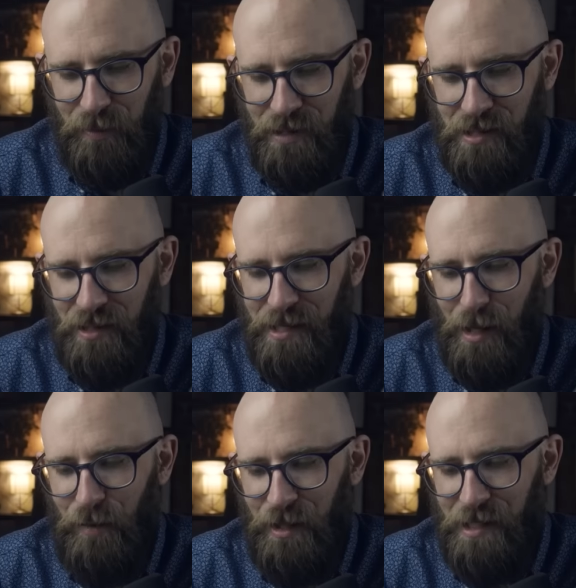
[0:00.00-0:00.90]
Paul's
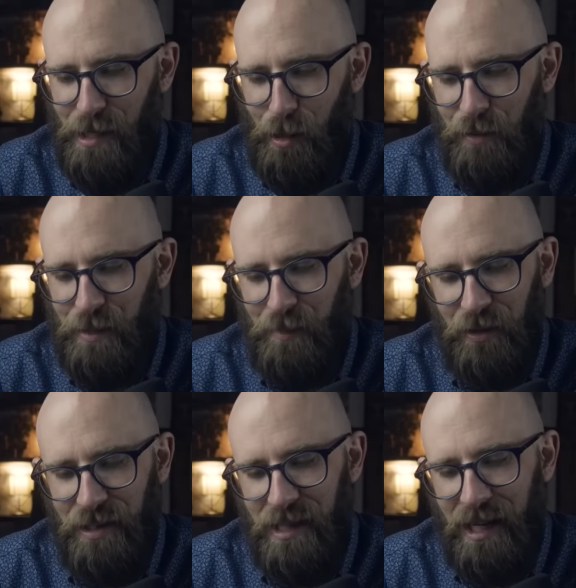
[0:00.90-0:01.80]
dossier for yourself, his
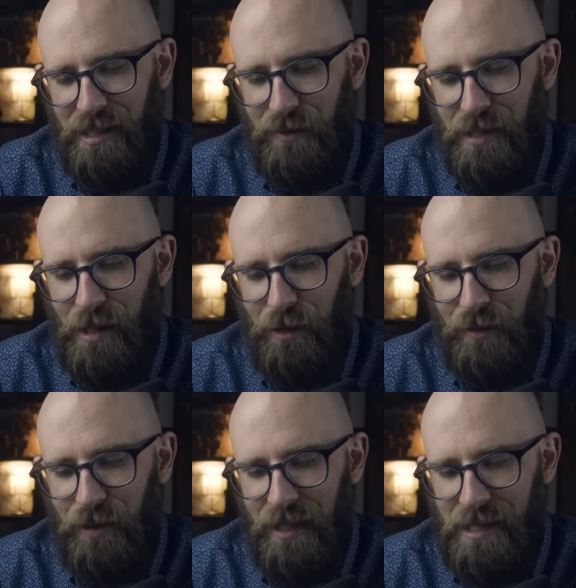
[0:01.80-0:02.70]
blog is still active at
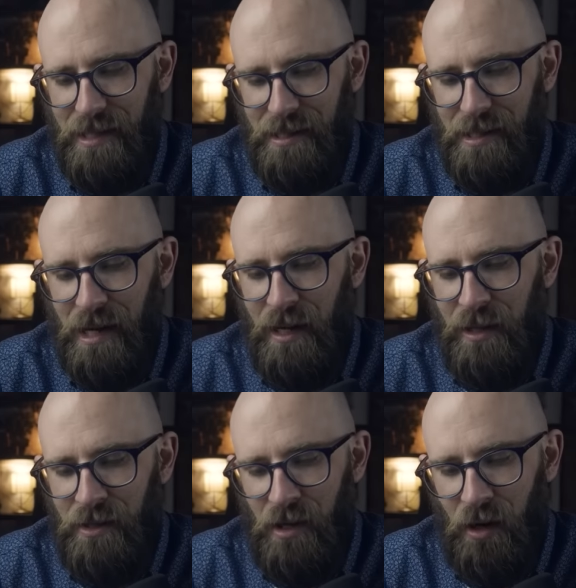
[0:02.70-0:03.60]

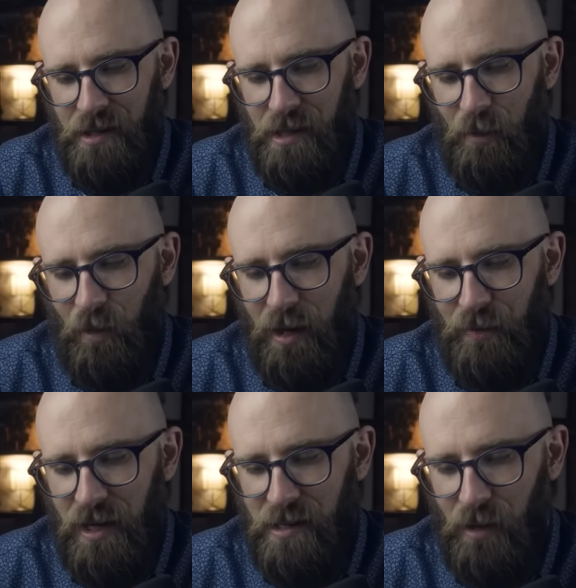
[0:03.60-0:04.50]

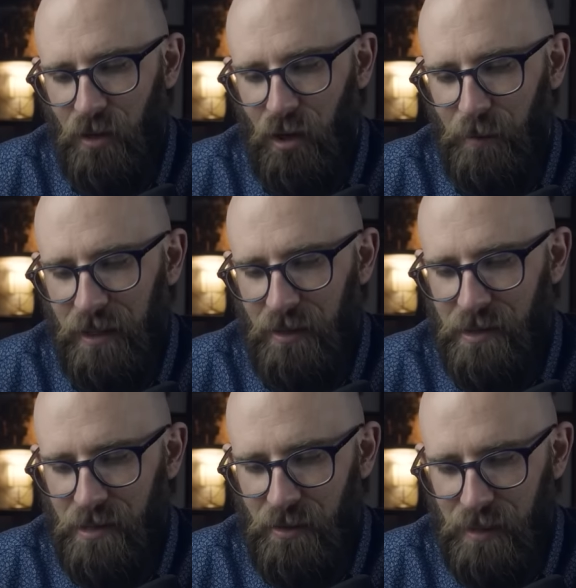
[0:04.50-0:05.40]
circlevilleletters.wordpress.com. It
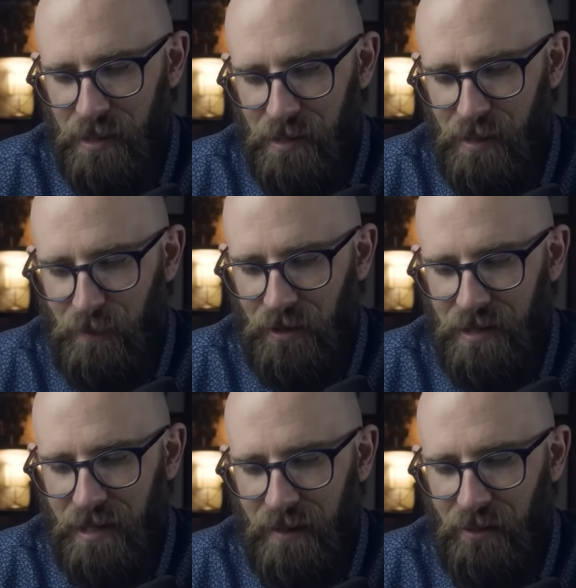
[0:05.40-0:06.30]
goes into his
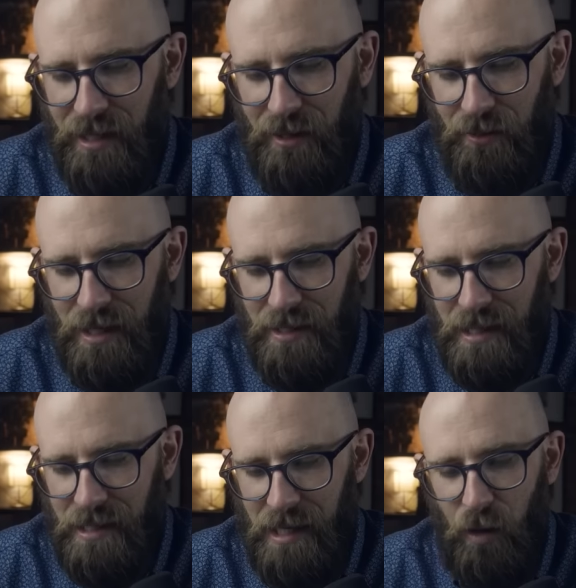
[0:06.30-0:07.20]
conspiracy theory in great
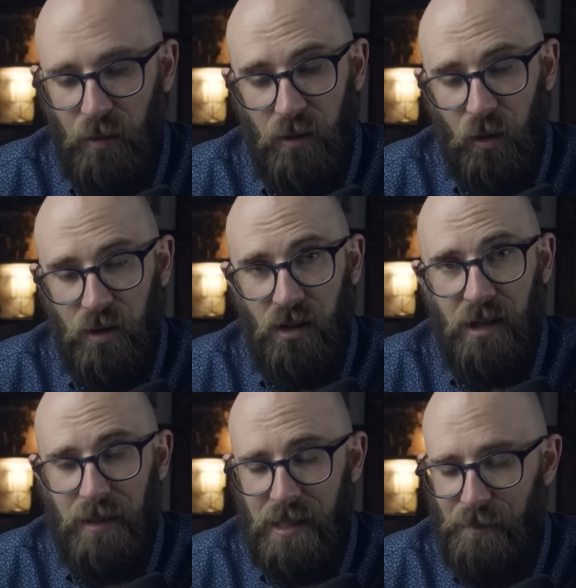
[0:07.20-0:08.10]
detail with court
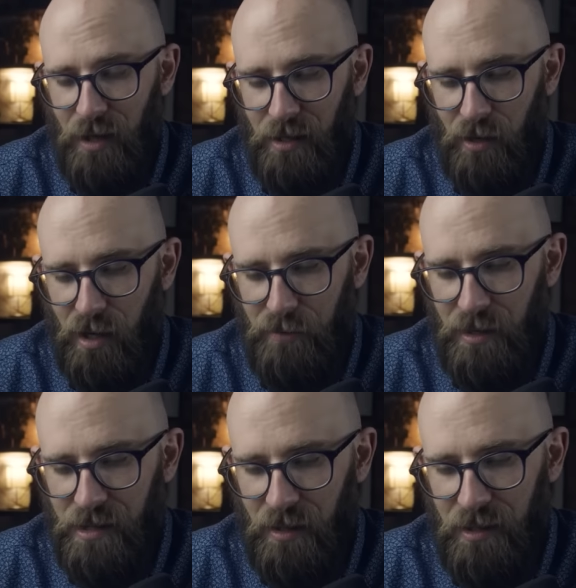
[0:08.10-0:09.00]
documents, polygraph
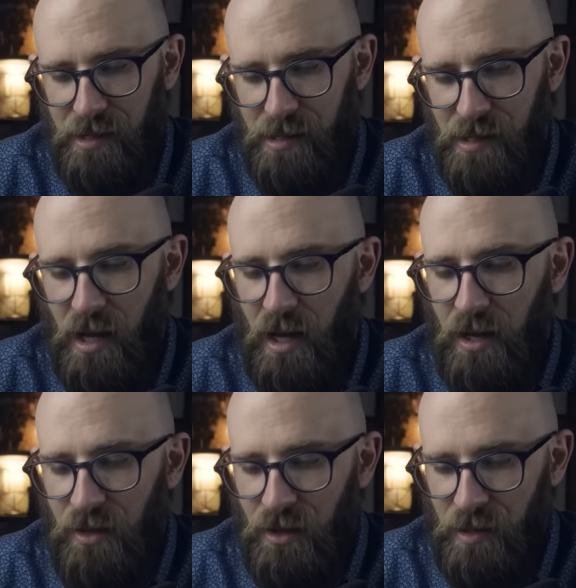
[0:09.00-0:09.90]
results, and
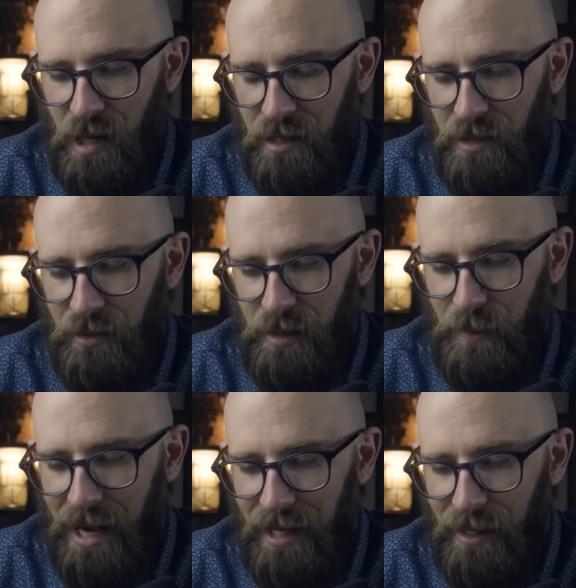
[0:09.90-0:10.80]
news articles
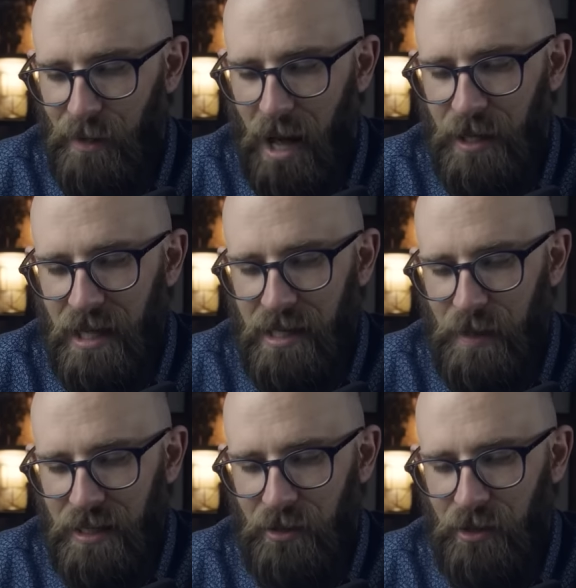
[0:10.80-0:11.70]
backing him up.
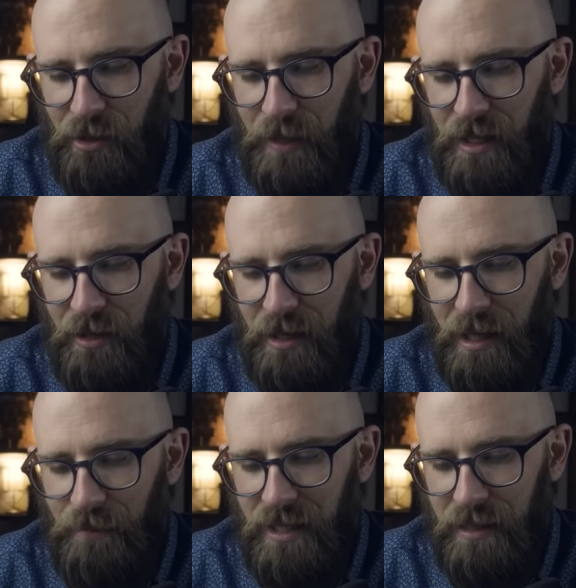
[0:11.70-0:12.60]
Depending on your opinion on
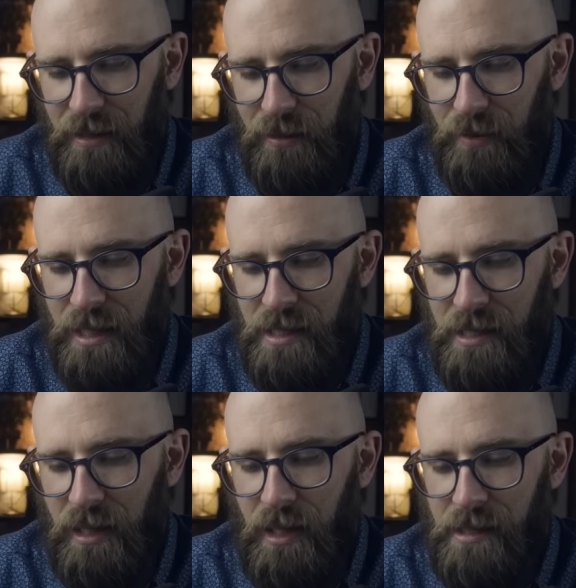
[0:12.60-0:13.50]
him, it'll either read
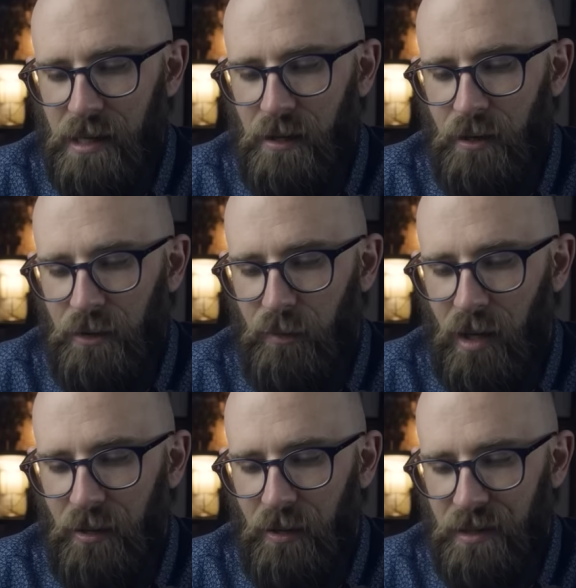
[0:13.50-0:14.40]
as a load of
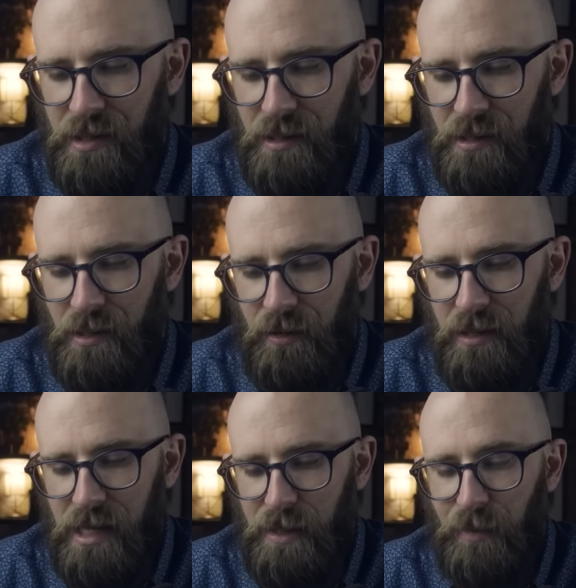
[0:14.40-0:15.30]
wild nonsense or the
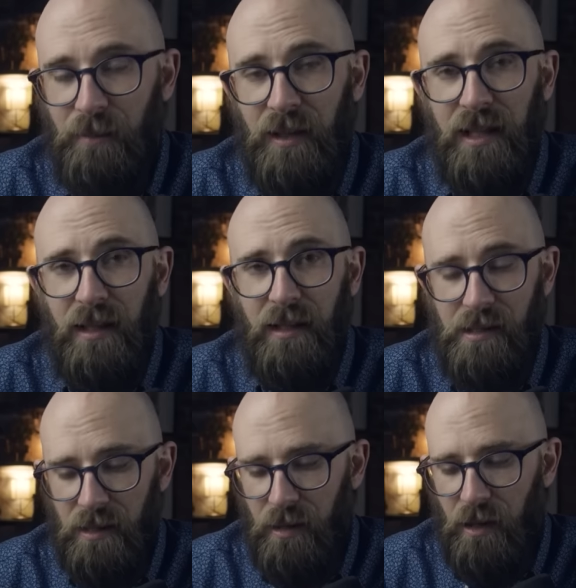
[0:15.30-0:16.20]
desperate
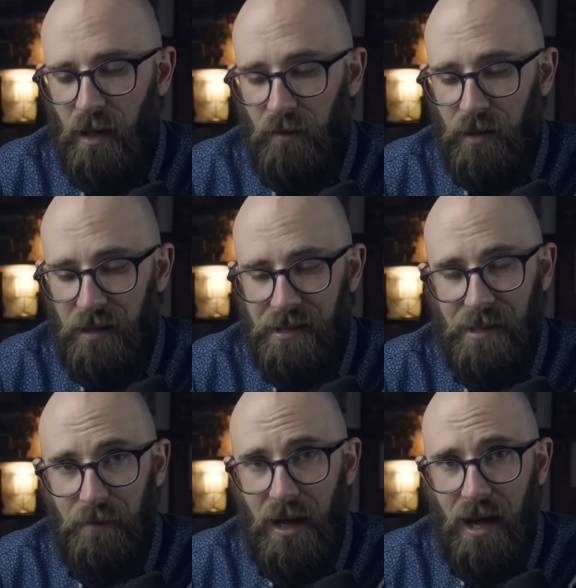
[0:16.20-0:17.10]
pleas of an
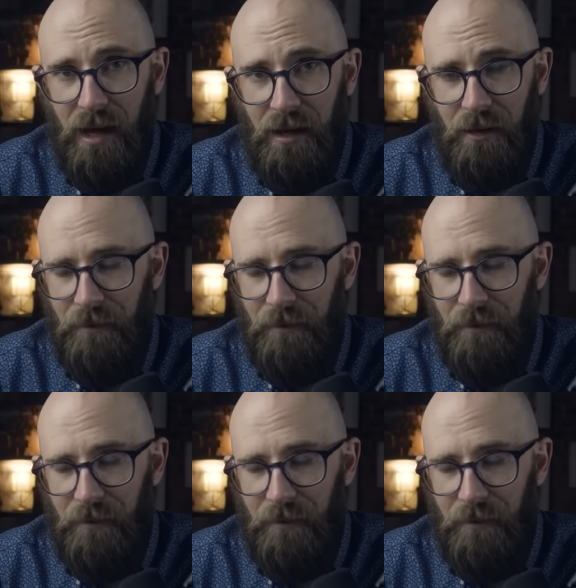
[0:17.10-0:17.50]
innocent man.